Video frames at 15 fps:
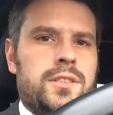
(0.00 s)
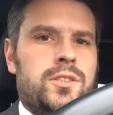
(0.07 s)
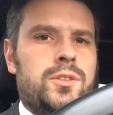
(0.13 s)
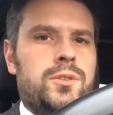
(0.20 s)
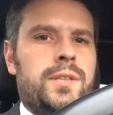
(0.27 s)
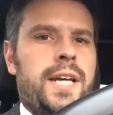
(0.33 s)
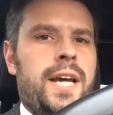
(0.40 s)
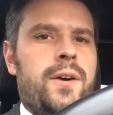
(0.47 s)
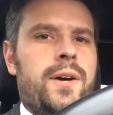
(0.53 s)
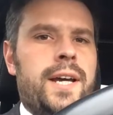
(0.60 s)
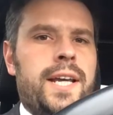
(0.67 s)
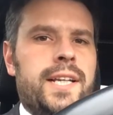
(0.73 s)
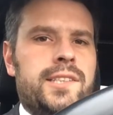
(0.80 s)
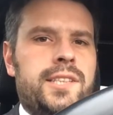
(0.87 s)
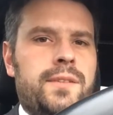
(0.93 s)
It's called How
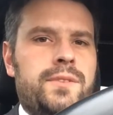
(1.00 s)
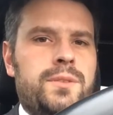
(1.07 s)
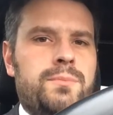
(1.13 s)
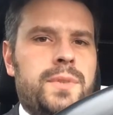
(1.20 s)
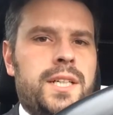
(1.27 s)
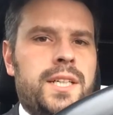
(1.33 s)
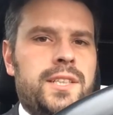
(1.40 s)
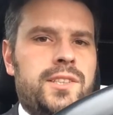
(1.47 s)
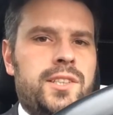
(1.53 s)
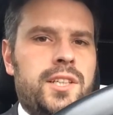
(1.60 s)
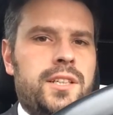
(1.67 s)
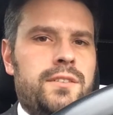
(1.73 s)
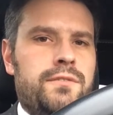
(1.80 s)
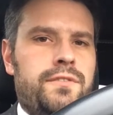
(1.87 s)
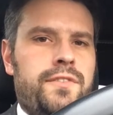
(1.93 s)
I Accepted My
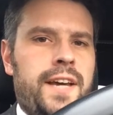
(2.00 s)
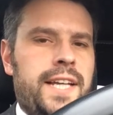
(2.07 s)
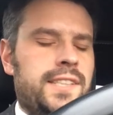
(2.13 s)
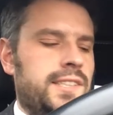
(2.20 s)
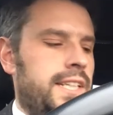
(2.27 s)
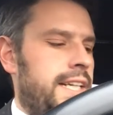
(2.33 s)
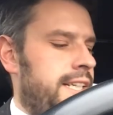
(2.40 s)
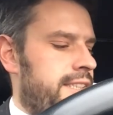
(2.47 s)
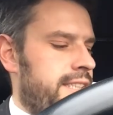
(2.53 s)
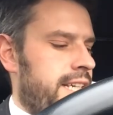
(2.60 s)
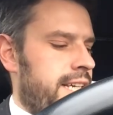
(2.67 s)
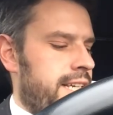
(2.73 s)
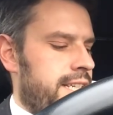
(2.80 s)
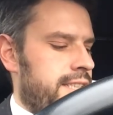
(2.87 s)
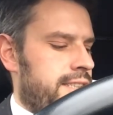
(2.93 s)
Certain Fate, and it
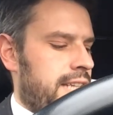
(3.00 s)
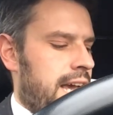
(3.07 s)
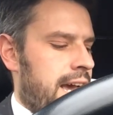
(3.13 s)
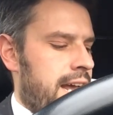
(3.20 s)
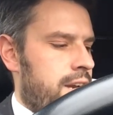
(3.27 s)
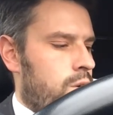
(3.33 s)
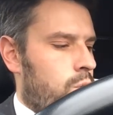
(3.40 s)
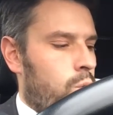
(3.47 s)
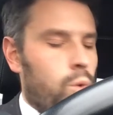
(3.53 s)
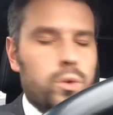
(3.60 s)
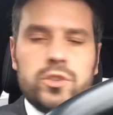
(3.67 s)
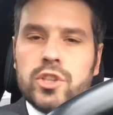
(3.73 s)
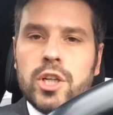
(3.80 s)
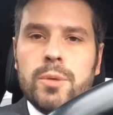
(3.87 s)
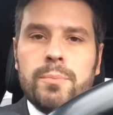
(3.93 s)
is an
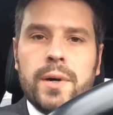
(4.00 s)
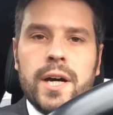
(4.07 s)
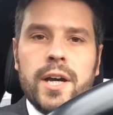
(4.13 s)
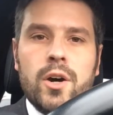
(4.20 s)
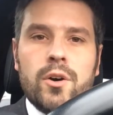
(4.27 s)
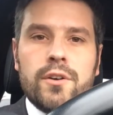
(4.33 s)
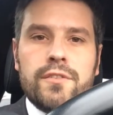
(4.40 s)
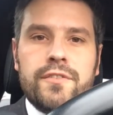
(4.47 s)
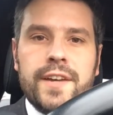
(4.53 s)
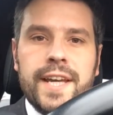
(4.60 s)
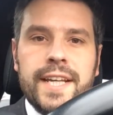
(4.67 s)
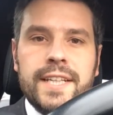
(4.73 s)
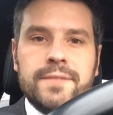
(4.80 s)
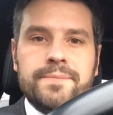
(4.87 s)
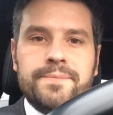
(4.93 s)

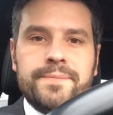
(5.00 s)
autobiography,